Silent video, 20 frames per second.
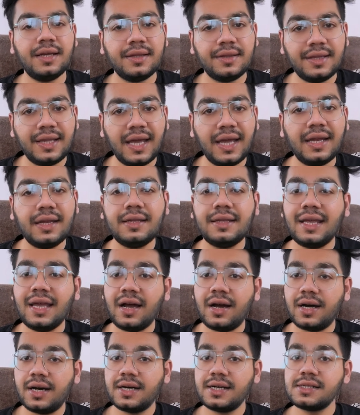Then they
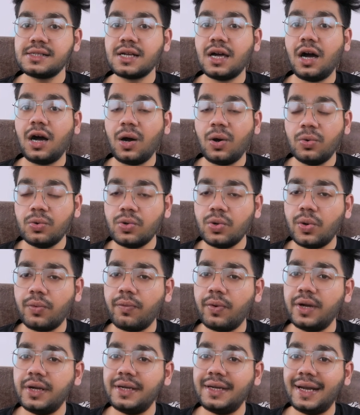ask how to
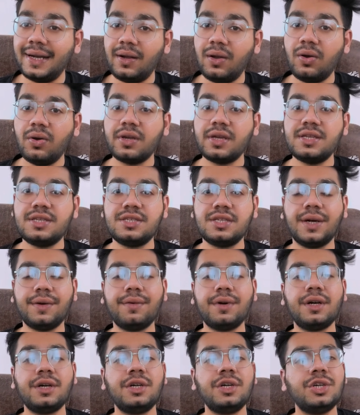avoid deadlock in
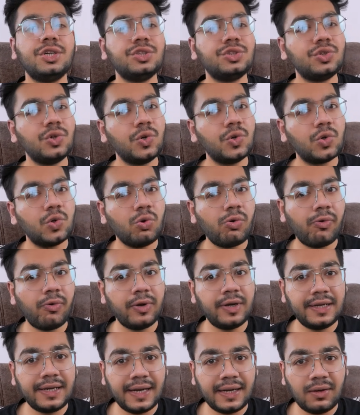Java. So to
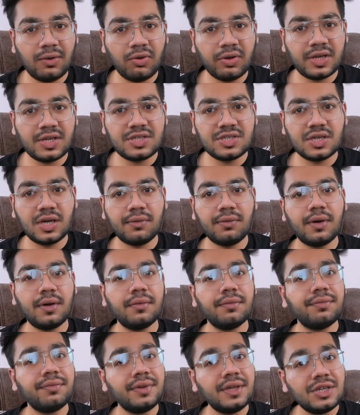avoid deadlock in Java,
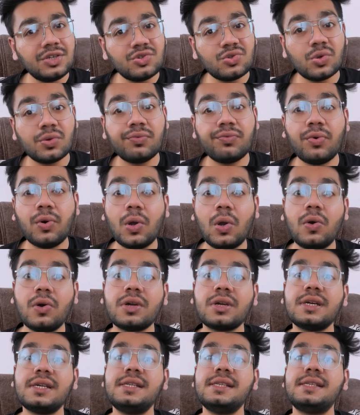we should follow a
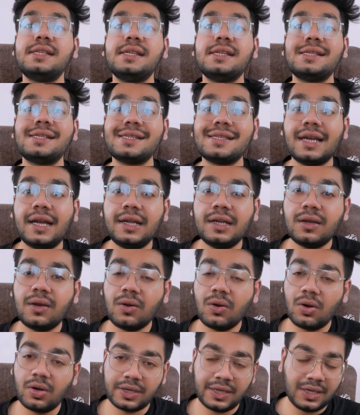consistent
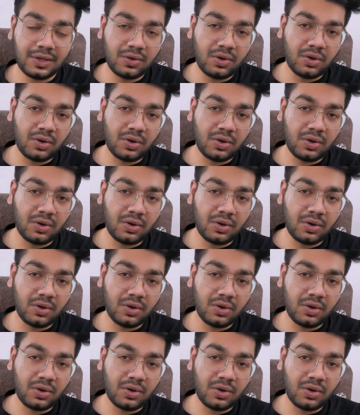locking